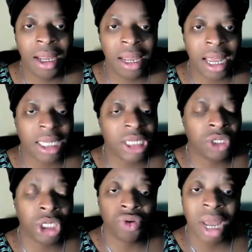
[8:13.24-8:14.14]
Yeah, so
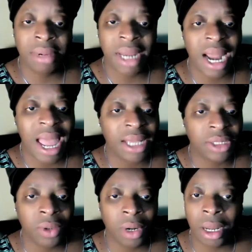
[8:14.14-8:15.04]
she dropped out of high
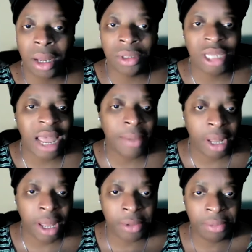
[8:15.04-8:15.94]
school a long time
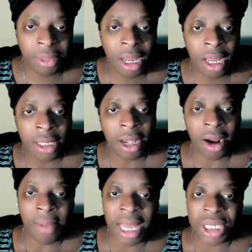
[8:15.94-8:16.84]
ago,
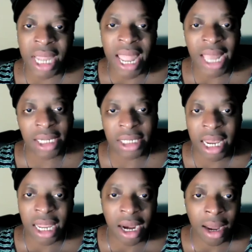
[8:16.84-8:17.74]
talking about she had to
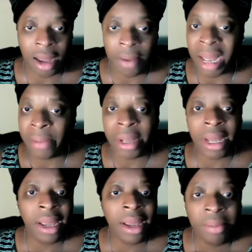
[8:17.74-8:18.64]
take care of her mama.
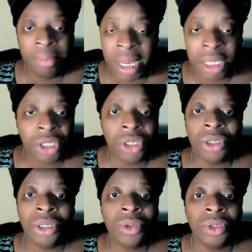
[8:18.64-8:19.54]
Bitch, you
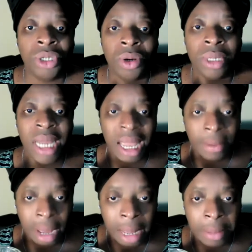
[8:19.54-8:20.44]
use your
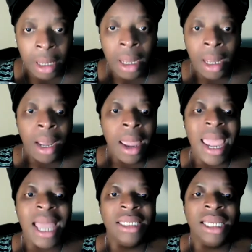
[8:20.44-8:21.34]
damn mama
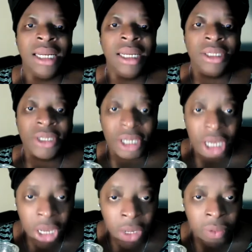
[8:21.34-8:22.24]
as an
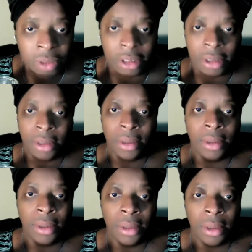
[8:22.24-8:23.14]
excuse
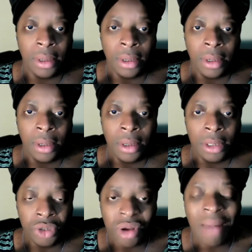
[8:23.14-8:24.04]

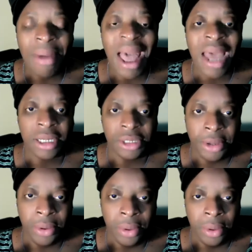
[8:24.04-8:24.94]
to drop out of
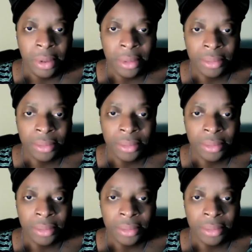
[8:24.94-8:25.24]
school.